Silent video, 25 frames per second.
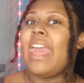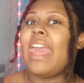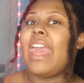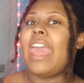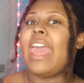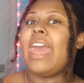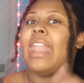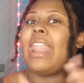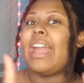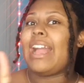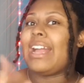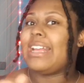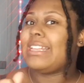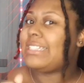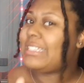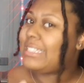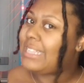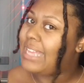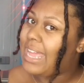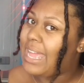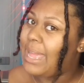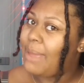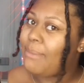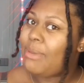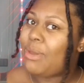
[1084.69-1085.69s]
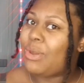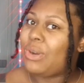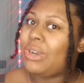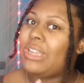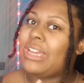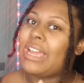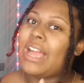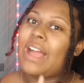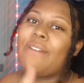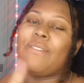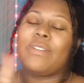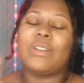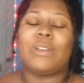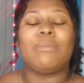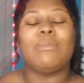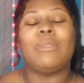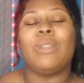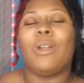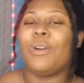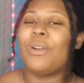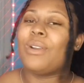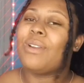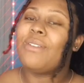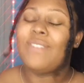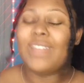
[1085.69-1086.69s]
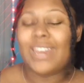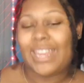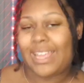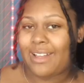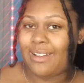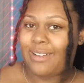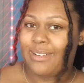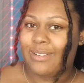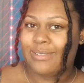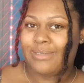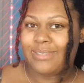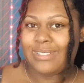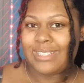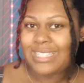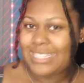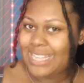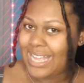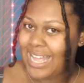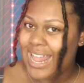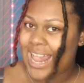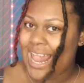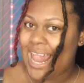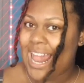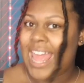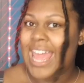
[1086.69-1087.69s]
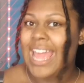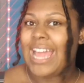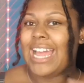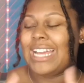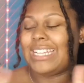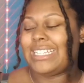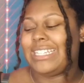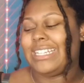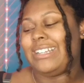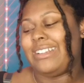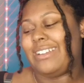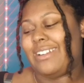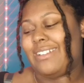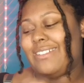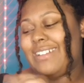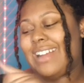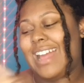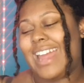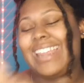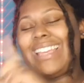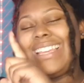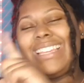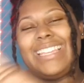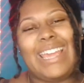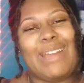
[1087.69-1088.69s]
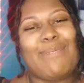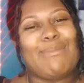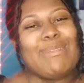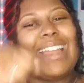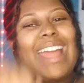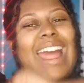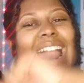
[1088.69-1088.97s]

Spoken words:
And like I said, be on the lookout for them longer videos, because your girl got a camera.